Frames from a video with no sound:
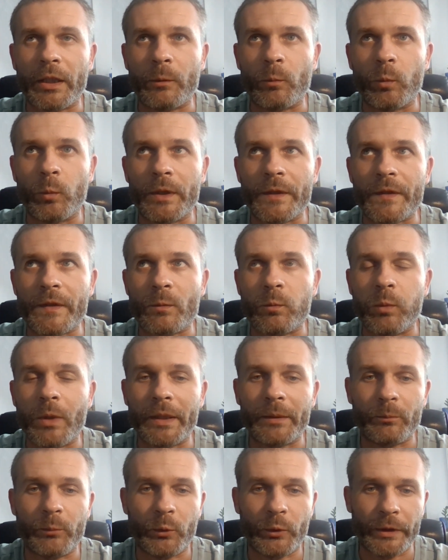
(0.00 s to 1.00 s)
It was
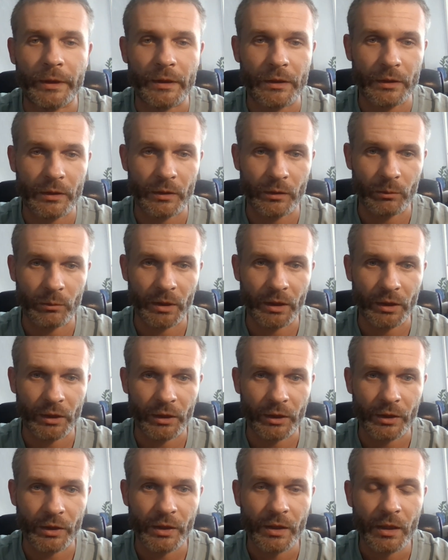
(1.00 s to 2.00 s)
1.2
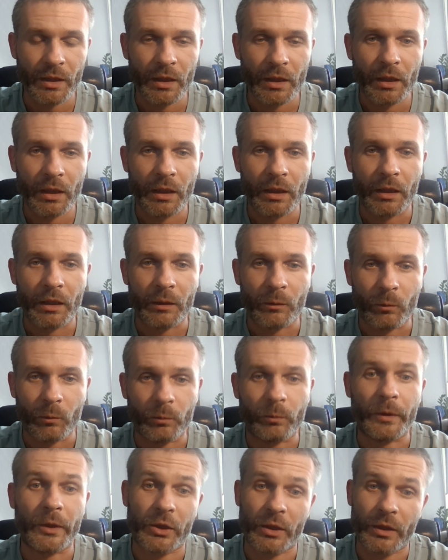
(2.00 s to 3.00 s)
meters,
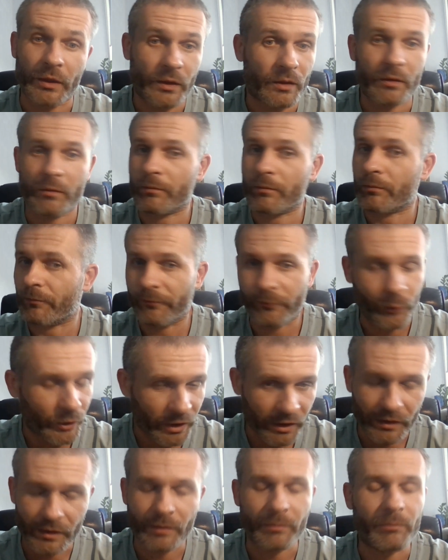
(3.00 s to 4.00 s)
which is
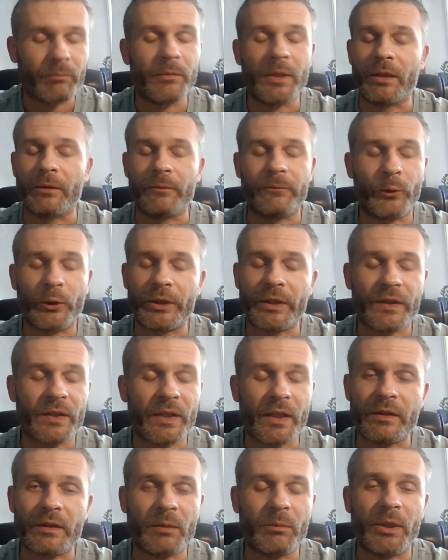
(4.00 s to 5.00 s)
40
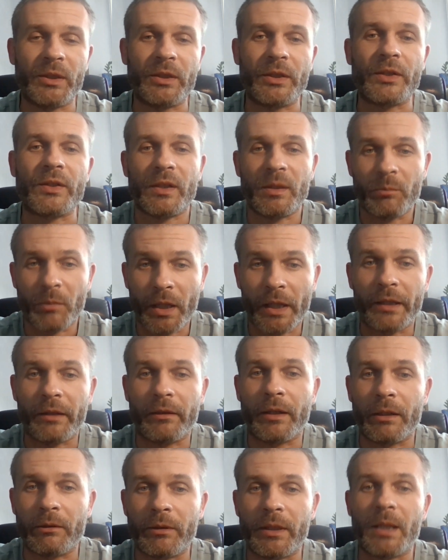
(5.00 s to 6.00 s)
centimeters in my
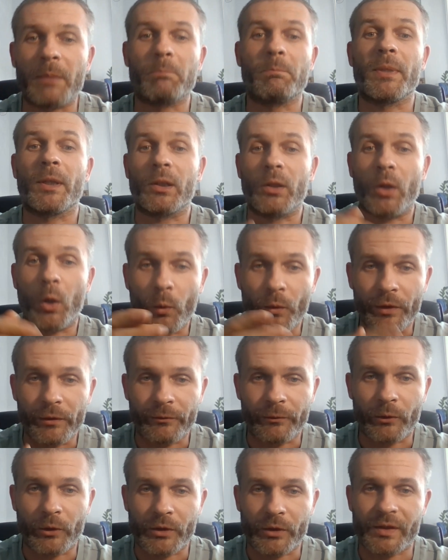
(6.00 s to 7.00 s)
area below the
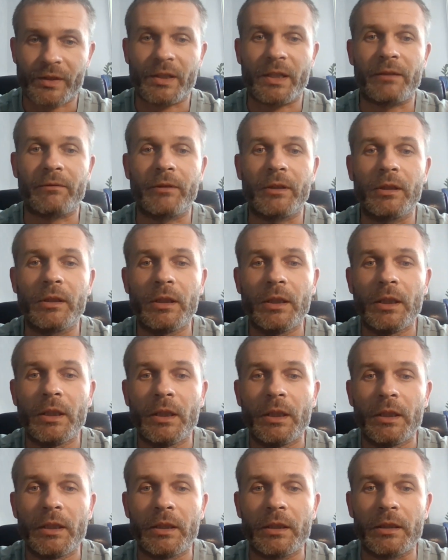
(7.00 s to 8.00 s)
frost level,
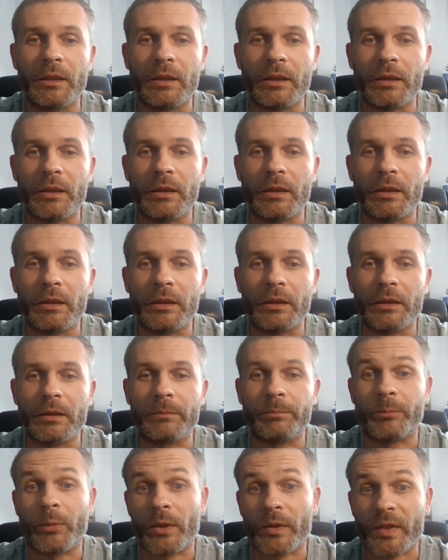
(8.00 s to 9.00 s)

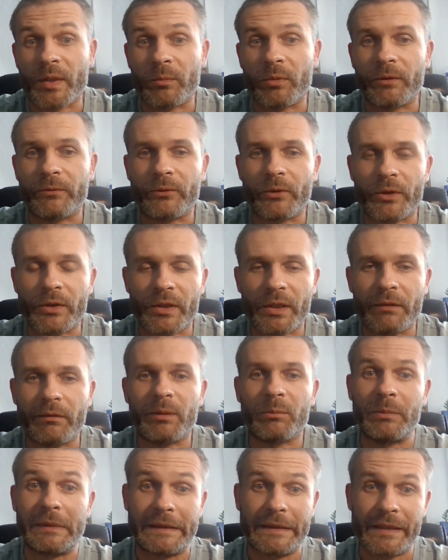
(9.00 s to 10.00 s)
possible frost
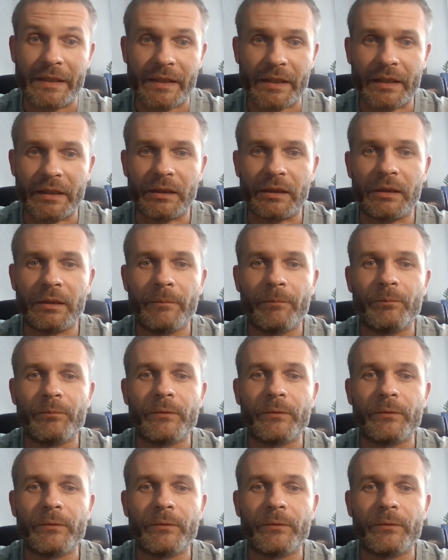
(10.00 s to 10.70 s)
level, but still.